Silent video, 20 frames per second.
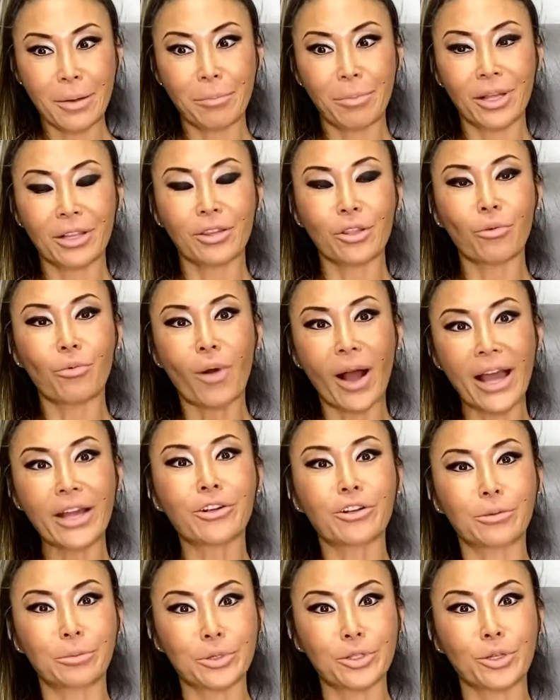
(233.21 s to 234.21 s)
but the Y
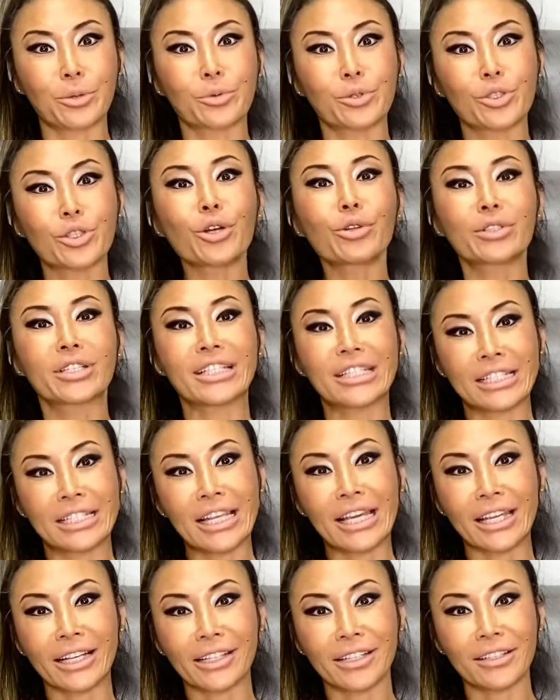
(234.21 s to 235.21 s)
chromosome is so
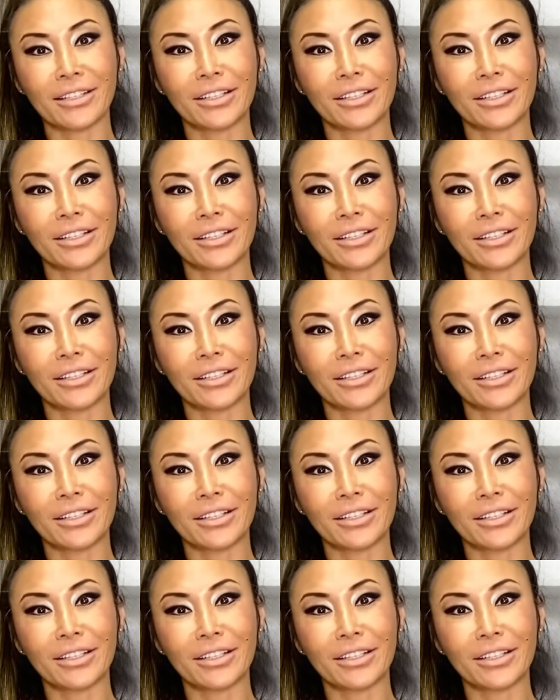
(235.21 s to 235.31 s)
distinct,